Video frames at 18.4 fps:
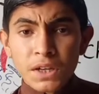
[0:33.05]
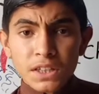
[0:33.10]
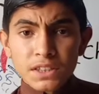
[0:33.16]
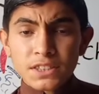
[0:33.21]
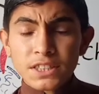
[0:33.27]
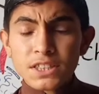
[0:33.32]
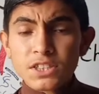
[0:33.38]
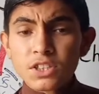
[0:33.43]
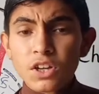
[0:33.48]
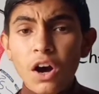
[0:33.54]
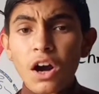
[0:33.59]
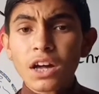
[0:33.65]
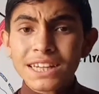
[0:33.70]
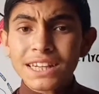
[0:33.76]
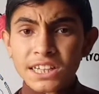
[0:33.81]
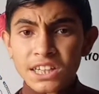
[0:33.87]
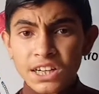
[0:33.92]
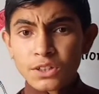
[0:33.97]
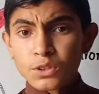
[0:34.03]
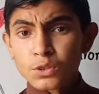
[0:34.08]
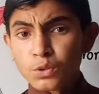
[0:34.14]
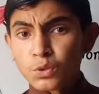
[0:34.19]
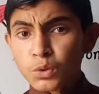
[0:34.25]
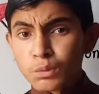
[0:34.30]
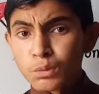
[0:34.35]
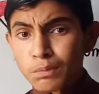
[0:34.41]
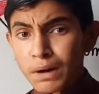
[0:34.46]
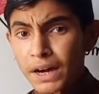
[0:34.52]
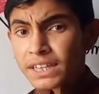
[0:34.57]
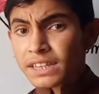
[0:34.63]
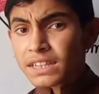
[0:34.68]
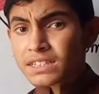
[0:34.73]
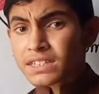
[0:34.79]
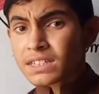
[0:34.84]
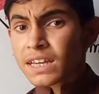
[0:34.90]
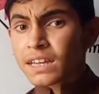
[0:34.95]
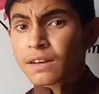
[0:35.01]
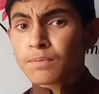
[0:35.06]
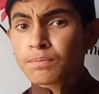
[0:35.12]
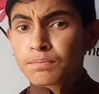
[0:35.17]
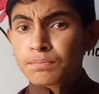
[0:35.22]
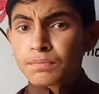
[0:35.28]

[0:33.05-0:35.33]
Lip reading: these all are controlled by the cell,